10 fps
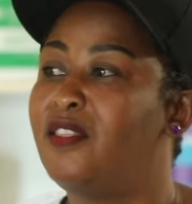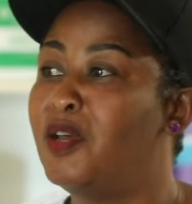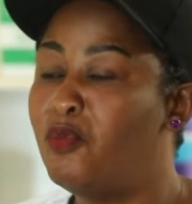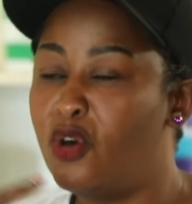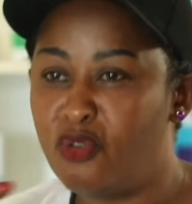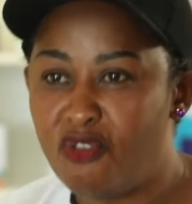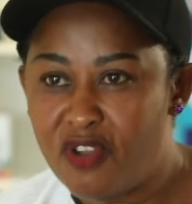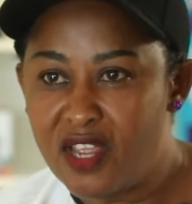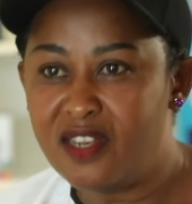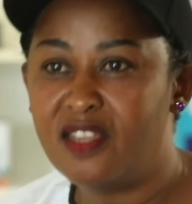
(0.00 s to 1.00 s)
The more you
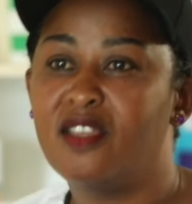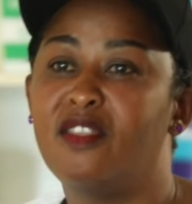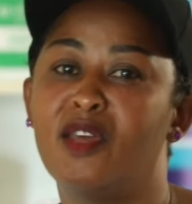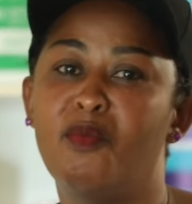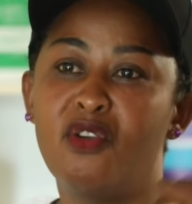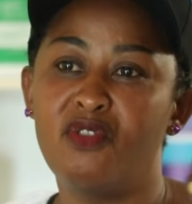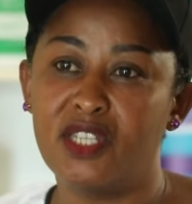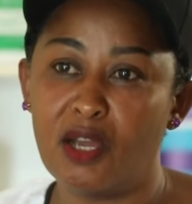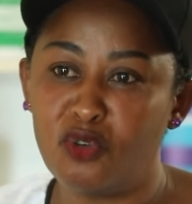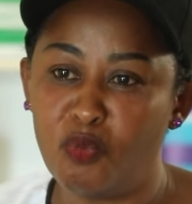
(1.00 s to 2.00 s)
read, the more you
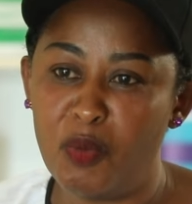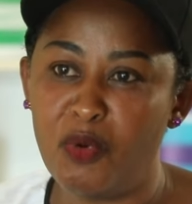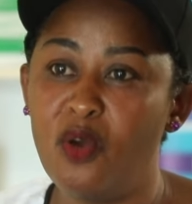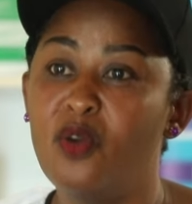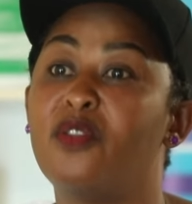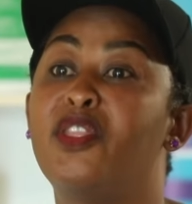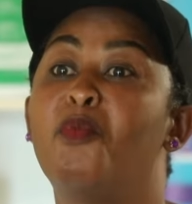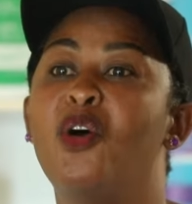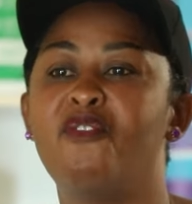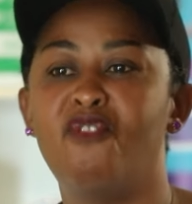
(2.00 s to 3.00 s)
reach out to people, the
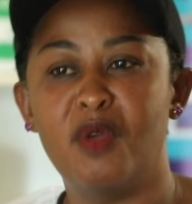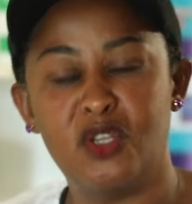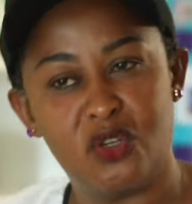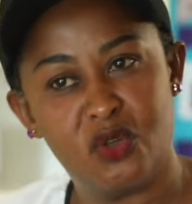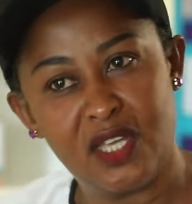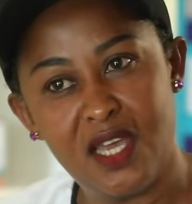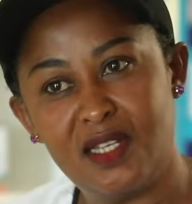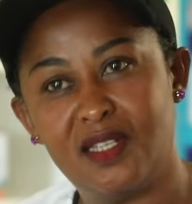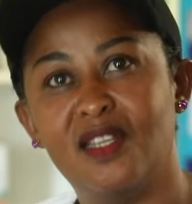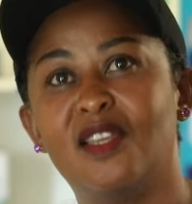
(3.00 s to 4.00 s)
more information you
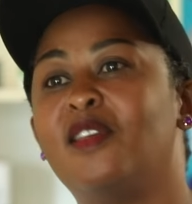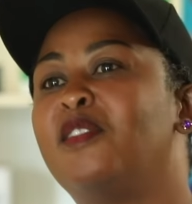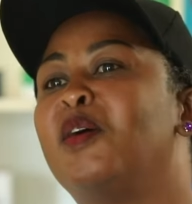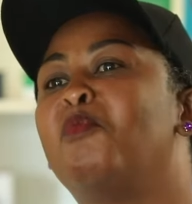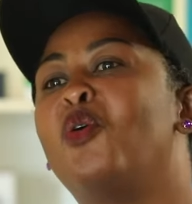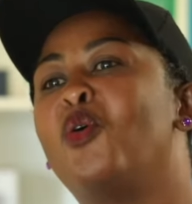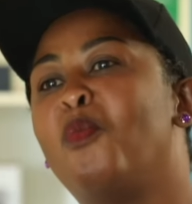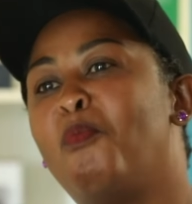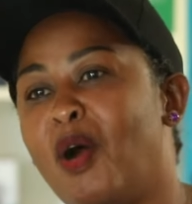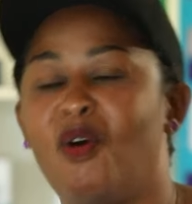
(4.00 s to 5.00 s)
get, the
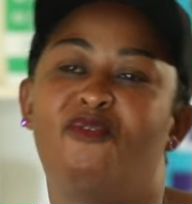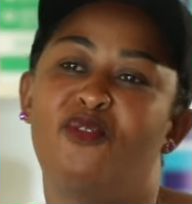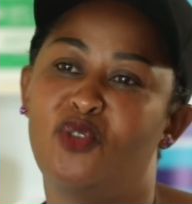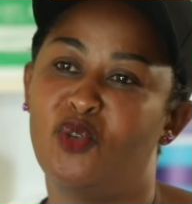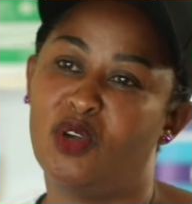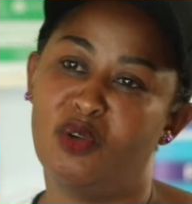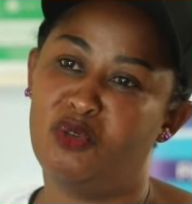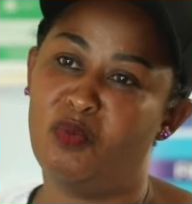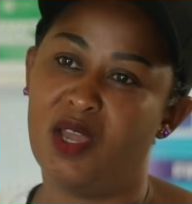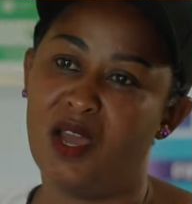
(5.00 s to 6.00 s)
more powerful you are going
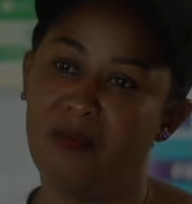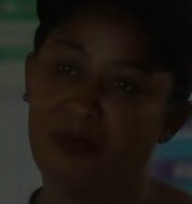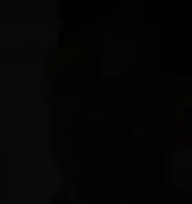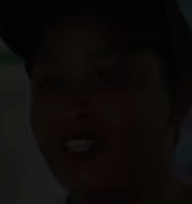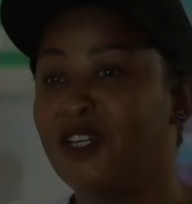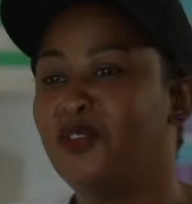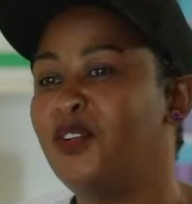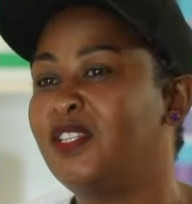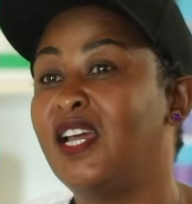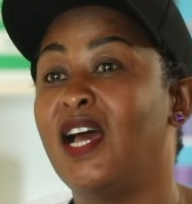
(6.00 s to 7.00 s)
to become.
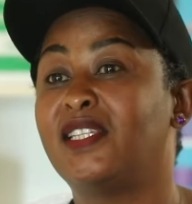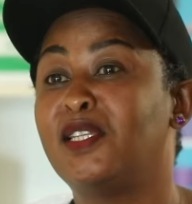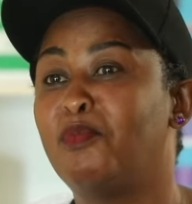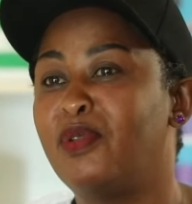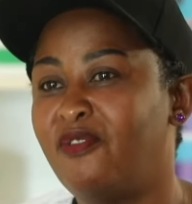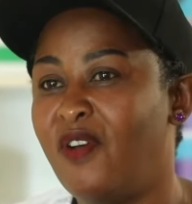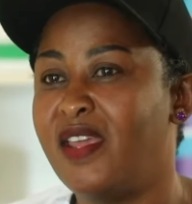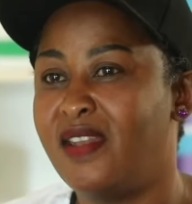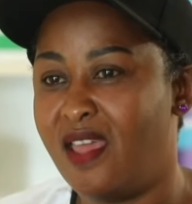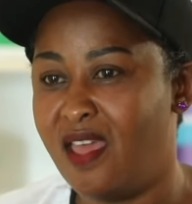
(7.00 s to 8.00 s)
Technology has
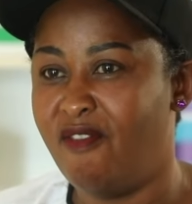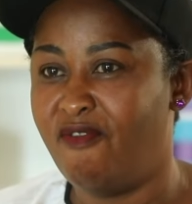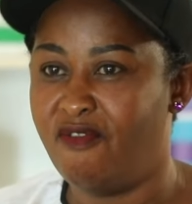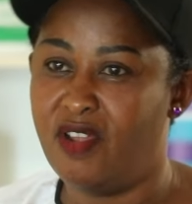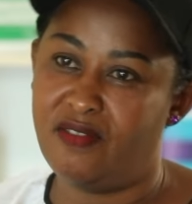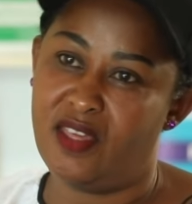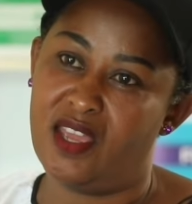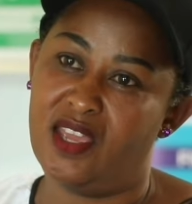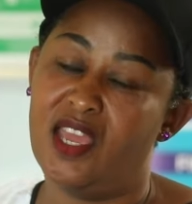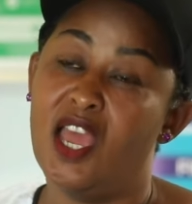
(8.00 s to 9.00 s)
simplified
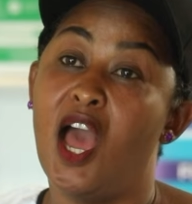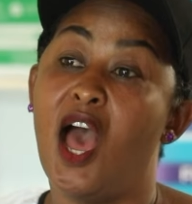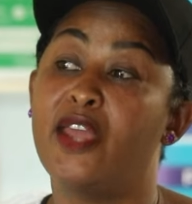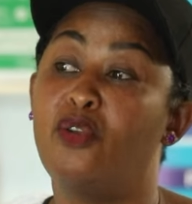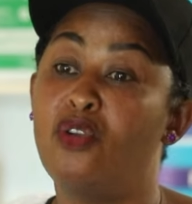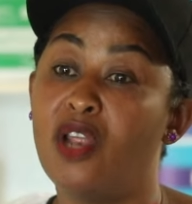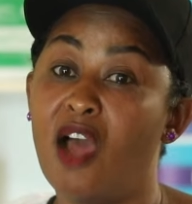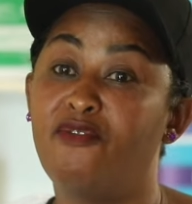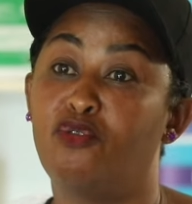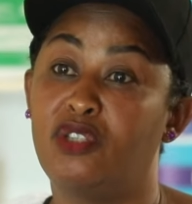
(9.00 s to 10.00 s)
everything. I don't
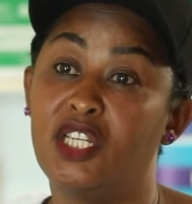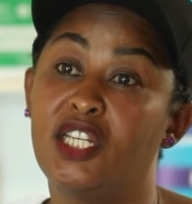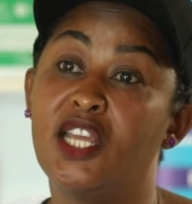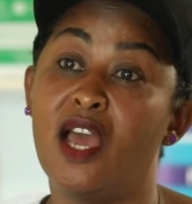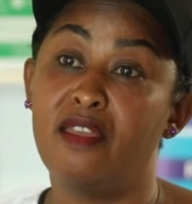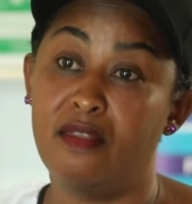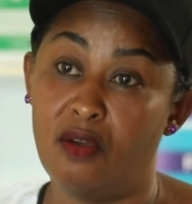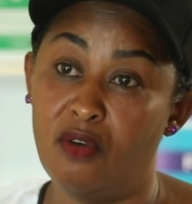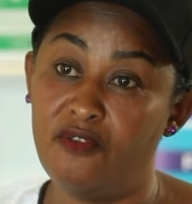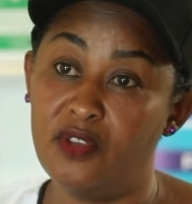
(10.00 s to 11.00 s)
have to sit here in the
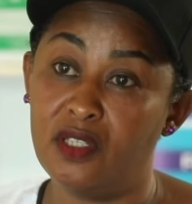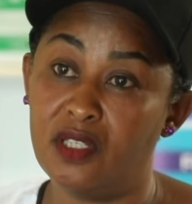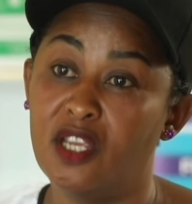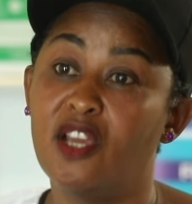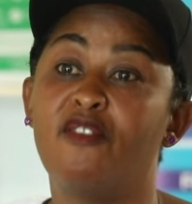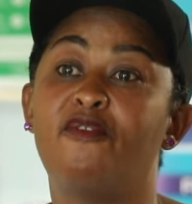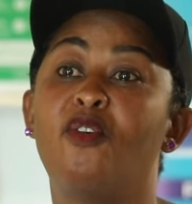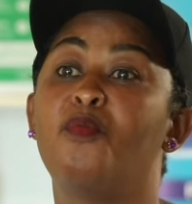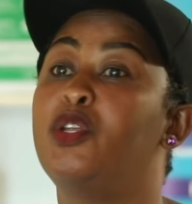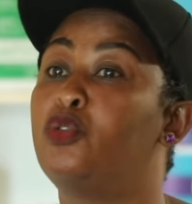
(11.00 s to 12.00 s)
office
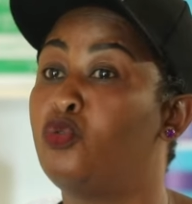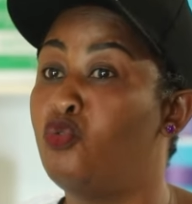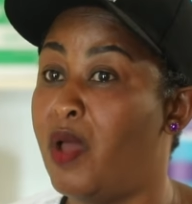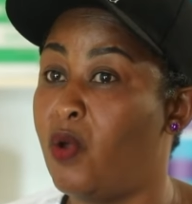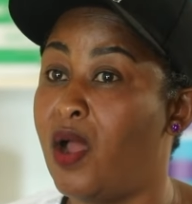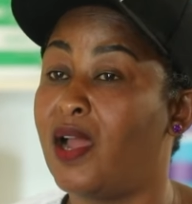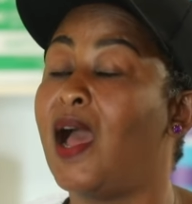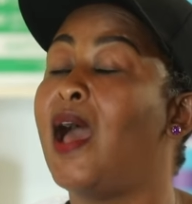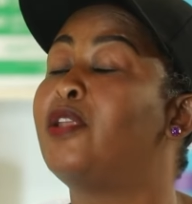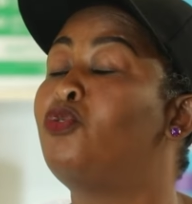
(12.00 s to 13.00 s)
for me to do my work.
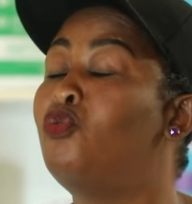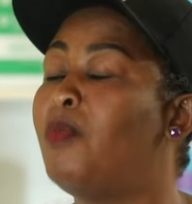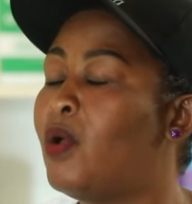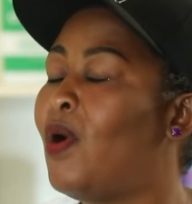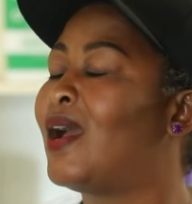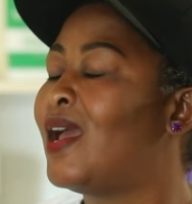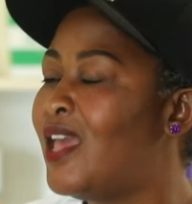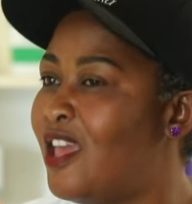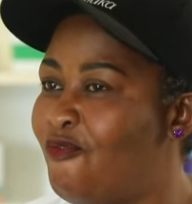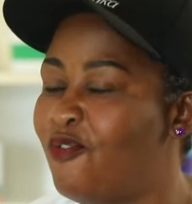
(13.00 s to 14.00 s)
I do my work
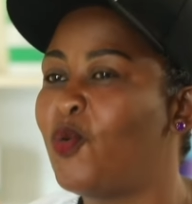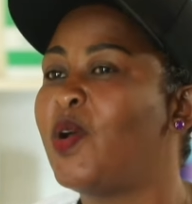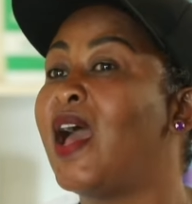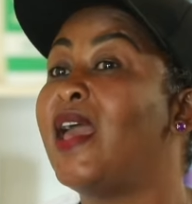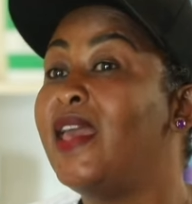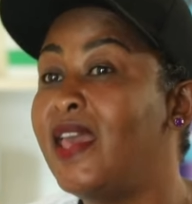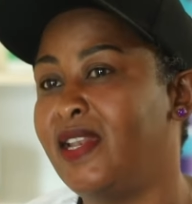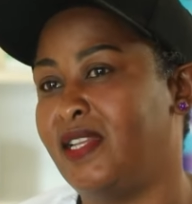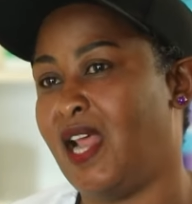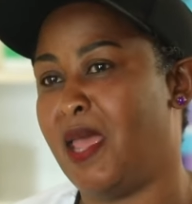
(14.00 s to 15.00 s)
everywhere,
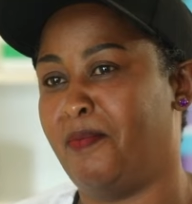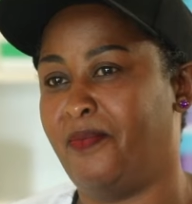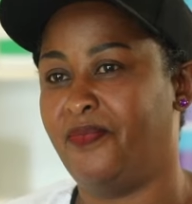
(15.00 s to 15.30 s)
anytime.